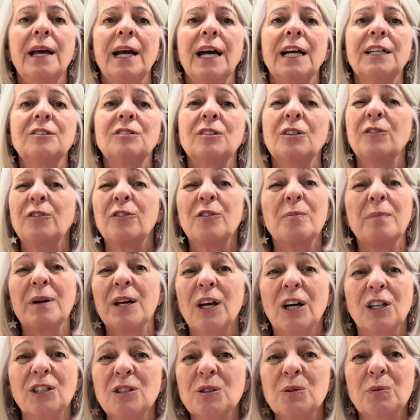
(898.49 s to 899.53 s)
And so for me,
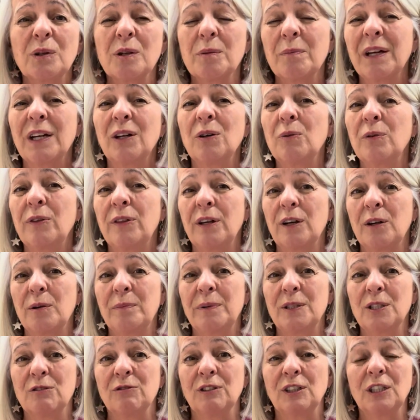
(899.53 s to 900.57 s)
I just want to make all
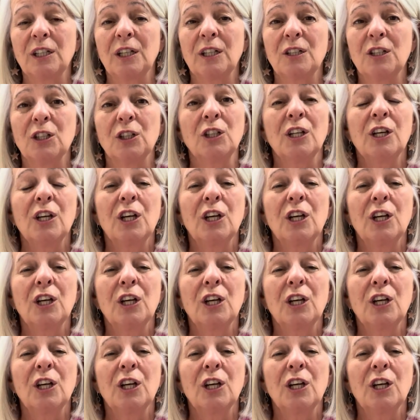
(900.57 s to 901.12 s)
therapists redundant.